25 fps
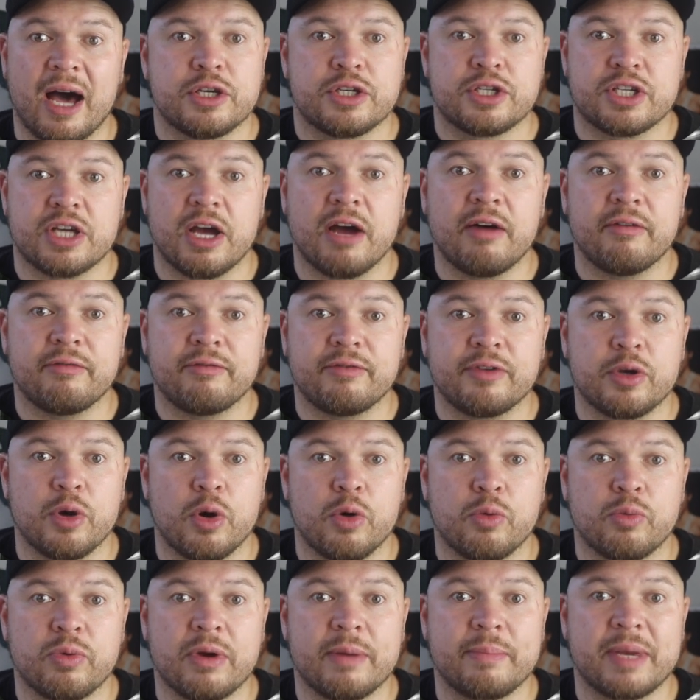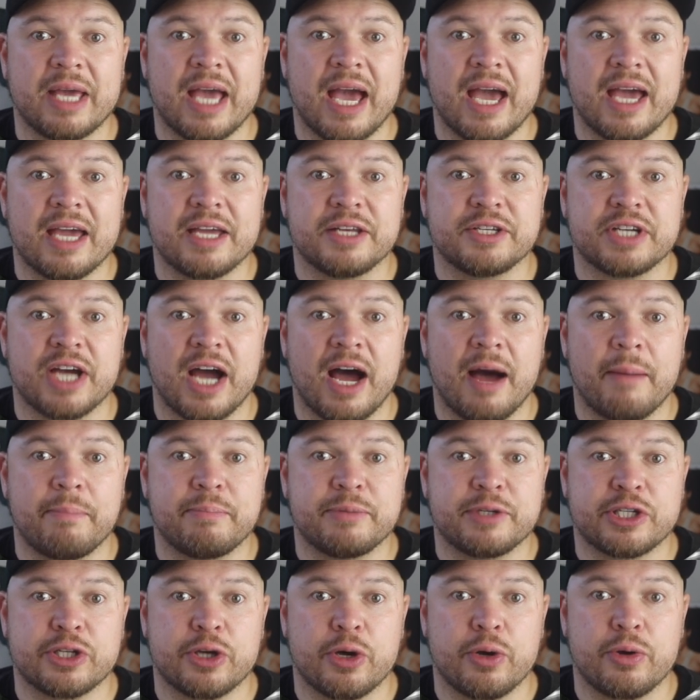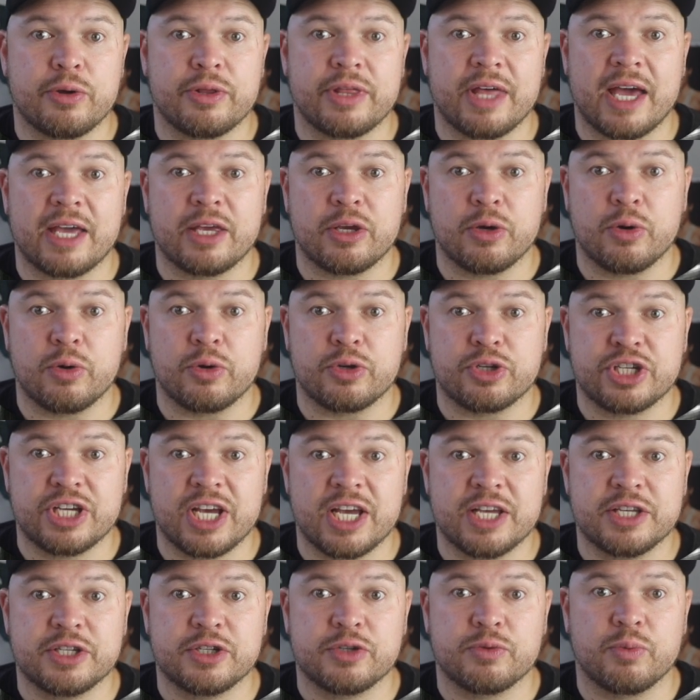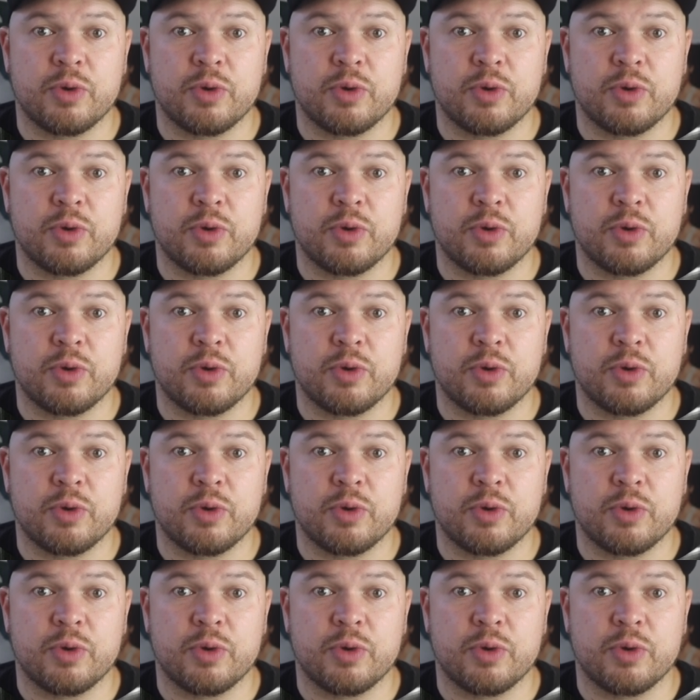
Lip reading: Shove your rib cage up so that your chest